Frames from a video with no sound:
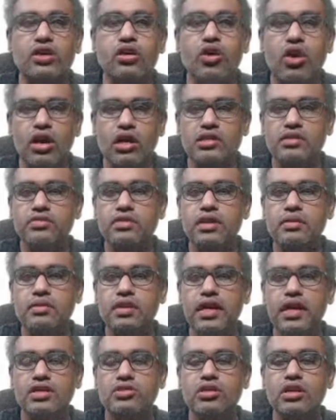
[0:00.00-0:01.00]
chords will
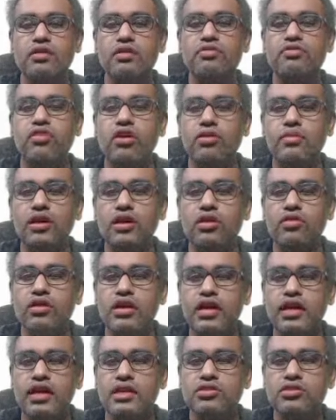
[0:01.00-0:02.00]
be actually forming
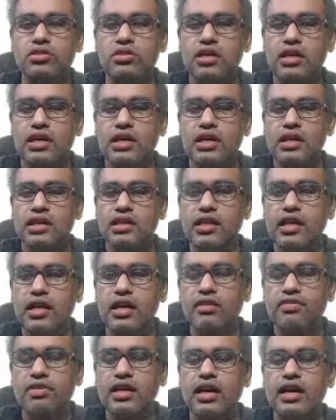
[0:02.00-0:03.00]
over here. So the
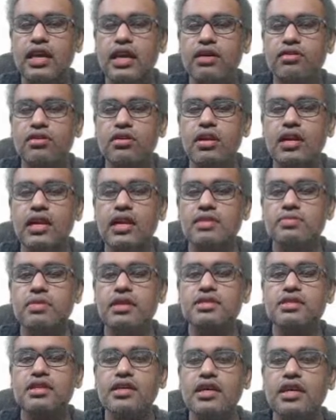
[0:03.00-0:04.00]
infraclavicular is
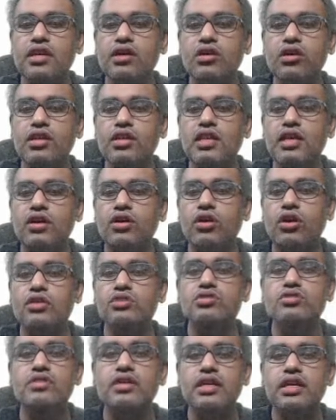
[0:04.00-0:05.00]
basically all the
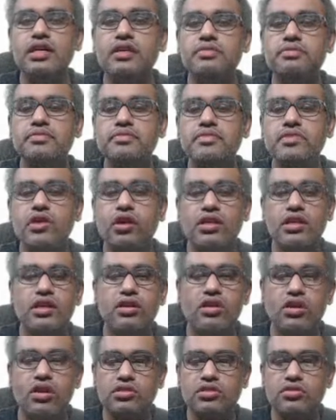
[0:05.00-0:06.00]
chords over here,
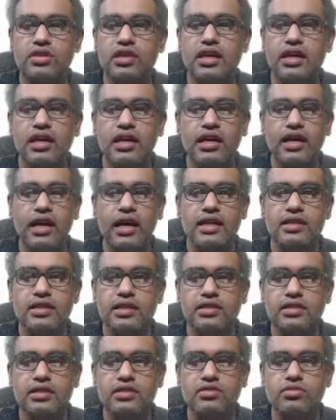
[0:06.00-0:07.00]
and
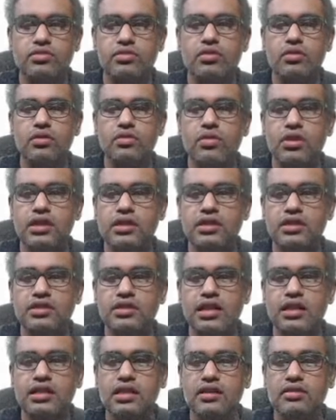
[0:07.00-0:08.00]
this is your what? These
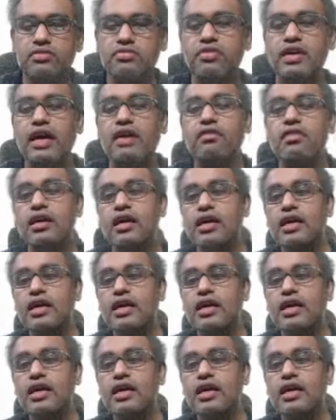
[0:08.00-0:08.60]
are the 5